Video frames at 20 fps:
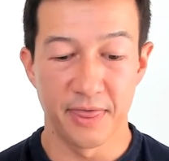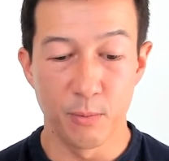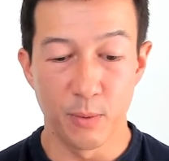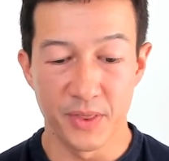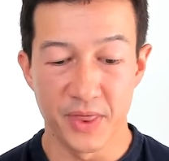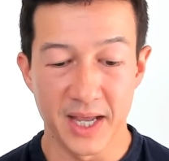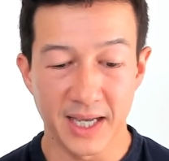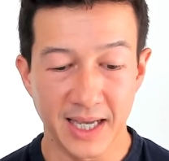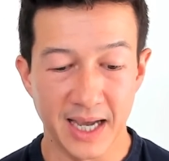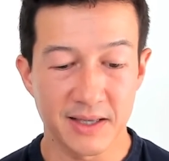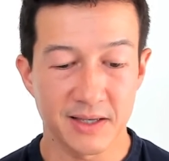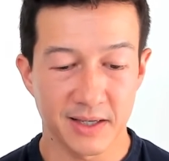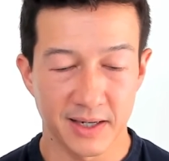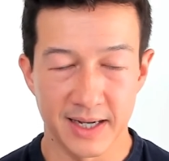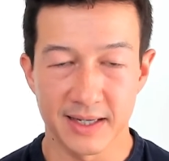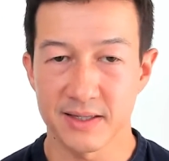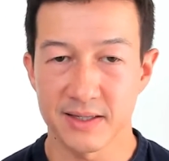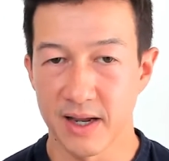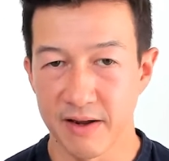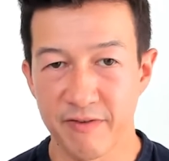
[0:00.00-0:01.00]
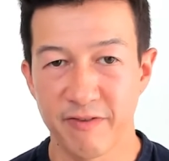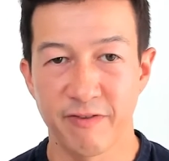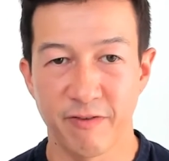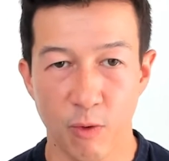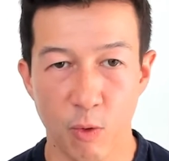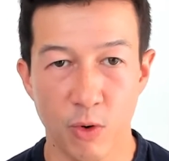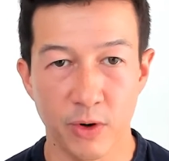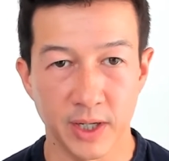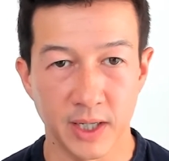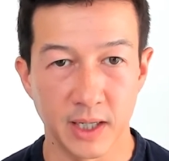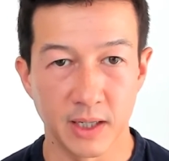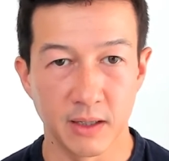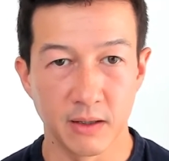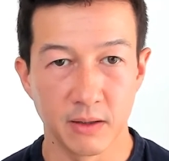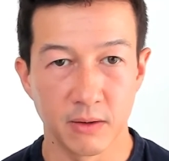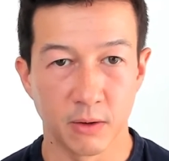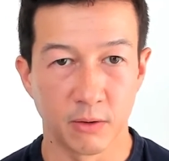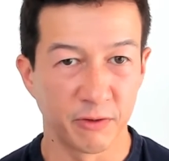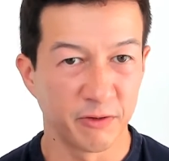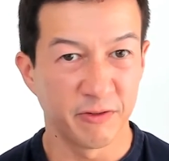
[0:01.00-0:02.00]
when they get to, like, say, 40
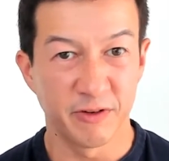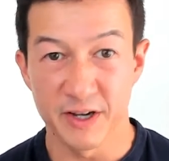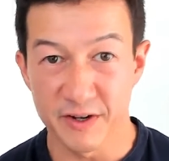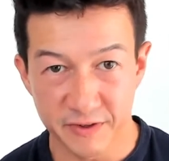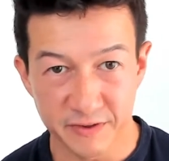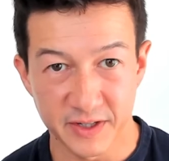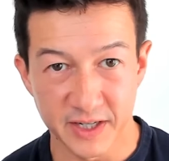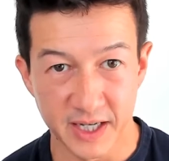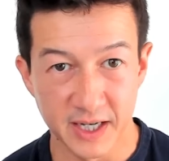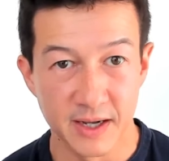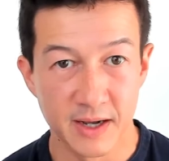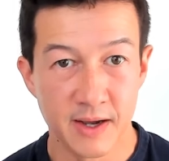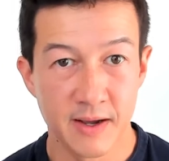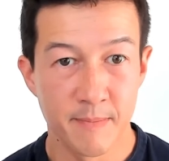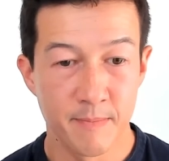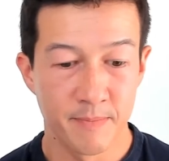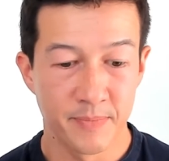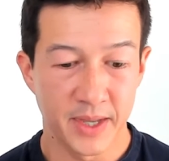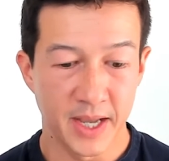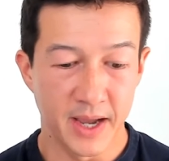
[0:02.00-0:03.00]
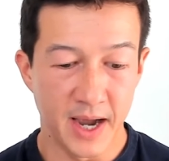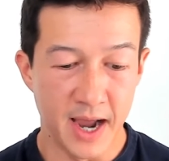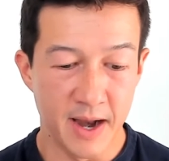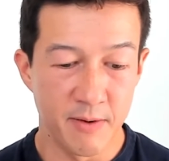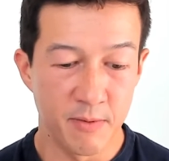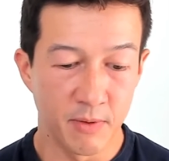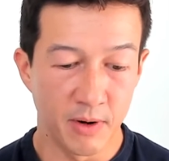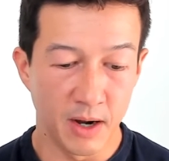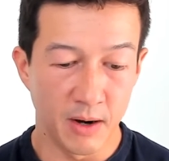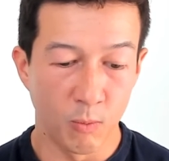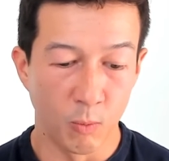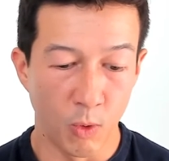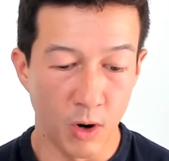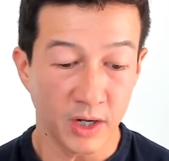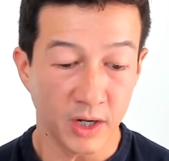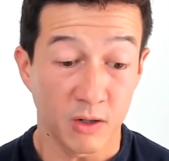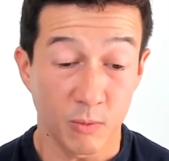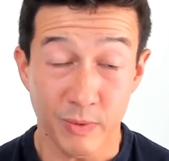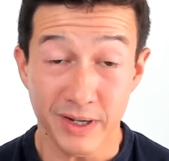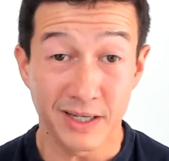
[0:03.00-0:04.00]
or 50? And
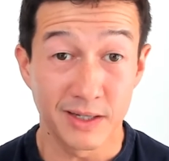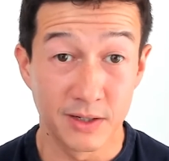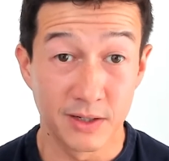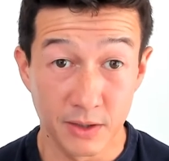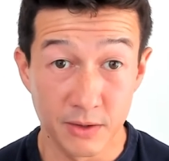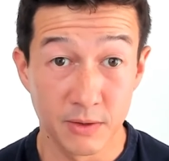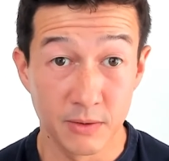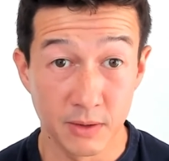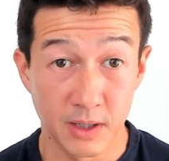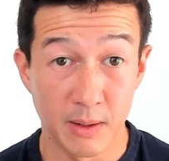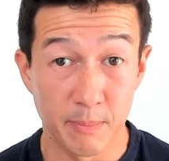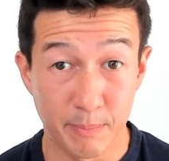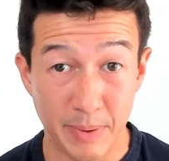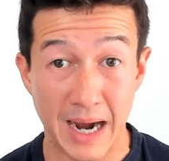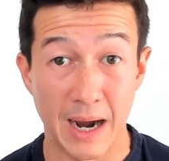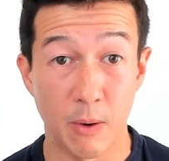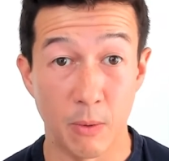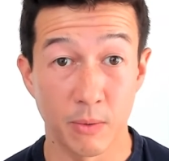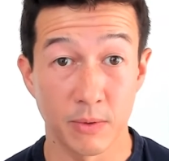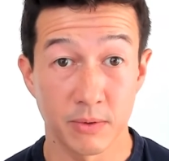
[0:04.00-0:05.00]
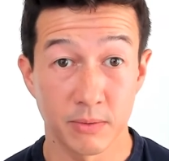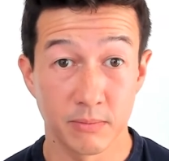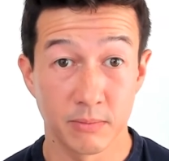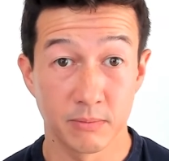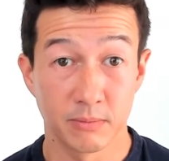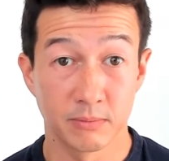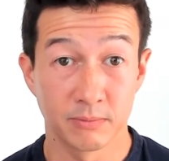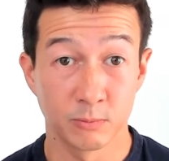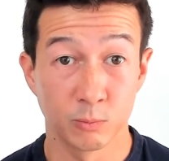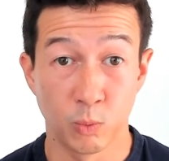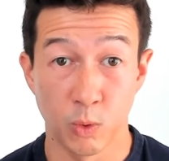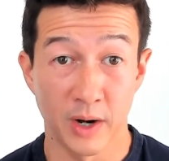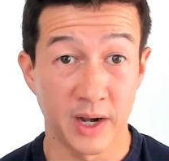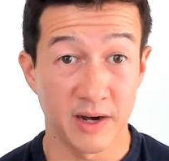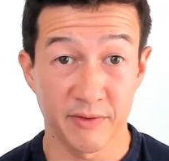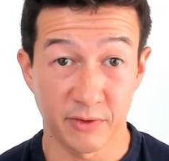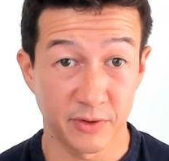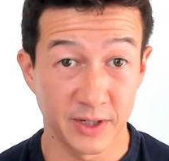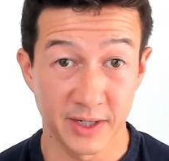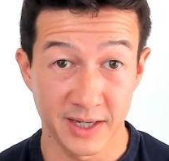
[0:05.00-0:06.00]
what can we do about
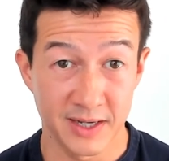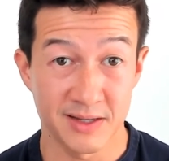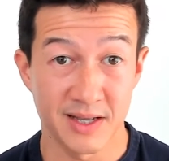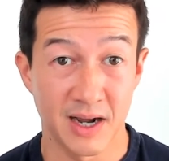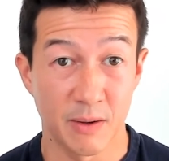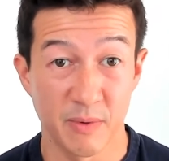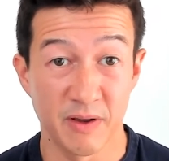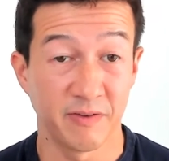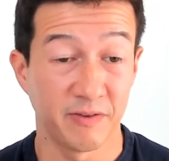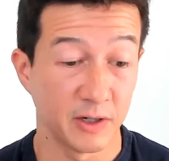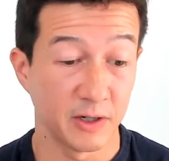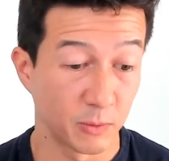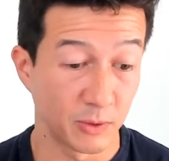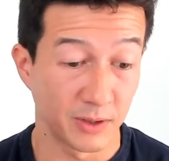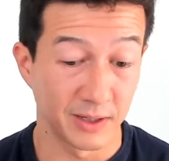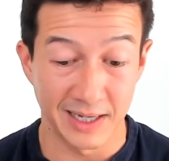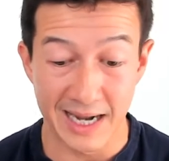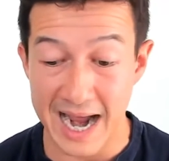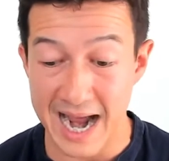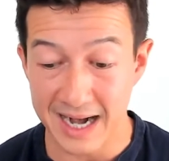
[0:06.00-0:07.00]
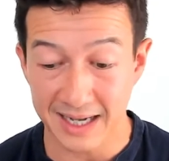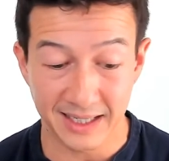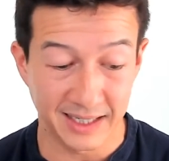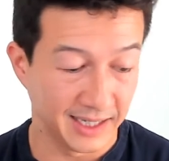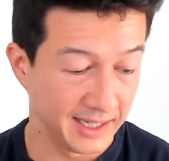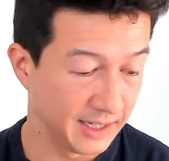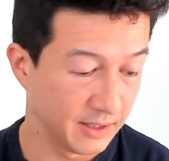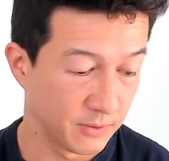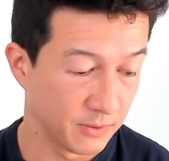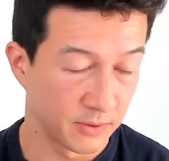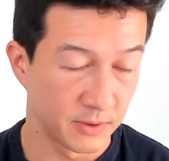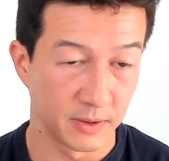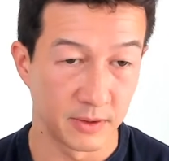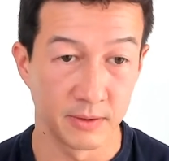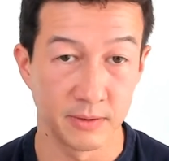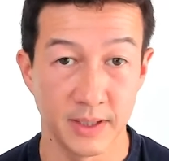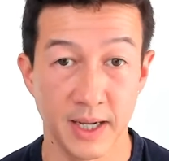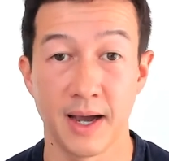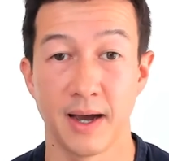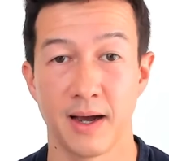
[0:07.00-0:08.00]
whatever it is that we feel we're lacking?
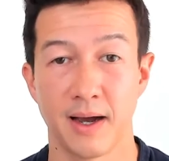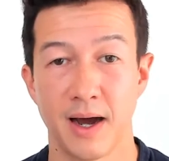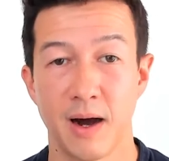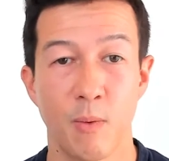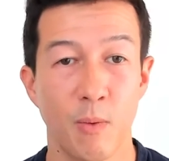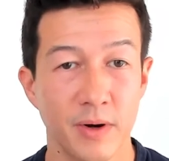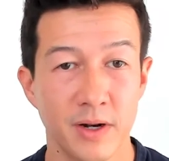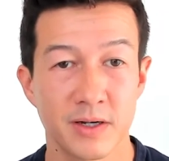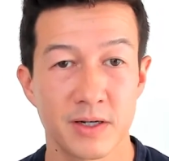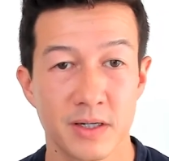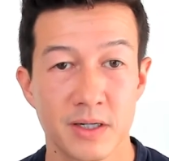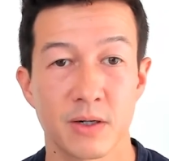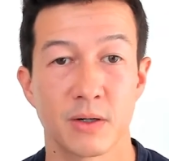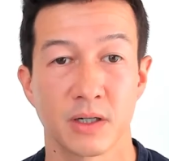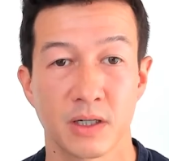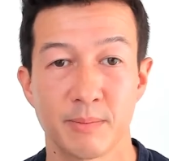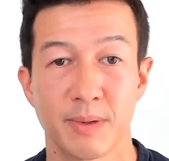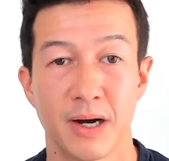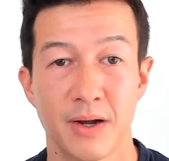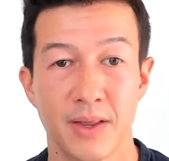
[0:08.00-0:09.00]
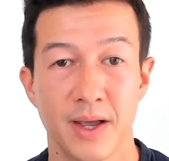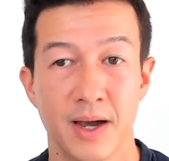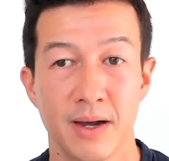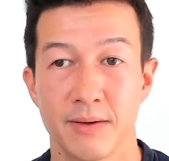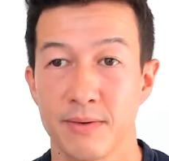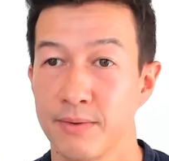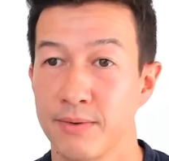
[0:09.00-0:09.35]
Or, I wanted to talk about that.